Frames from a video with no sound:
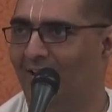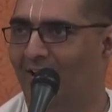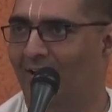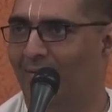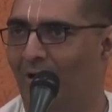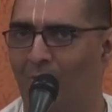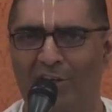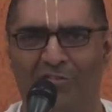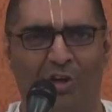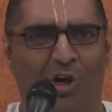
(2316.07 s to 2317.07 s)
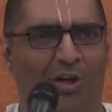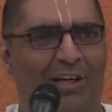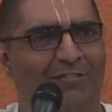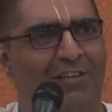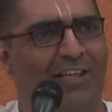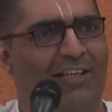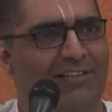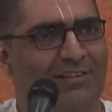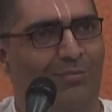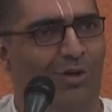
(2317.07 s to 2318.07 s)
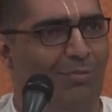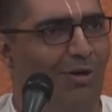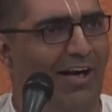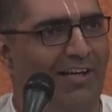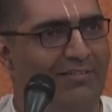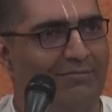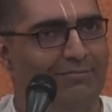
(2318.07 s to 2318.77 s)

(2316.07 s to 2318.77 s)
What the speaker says: How many of you are already working? Put up your hand.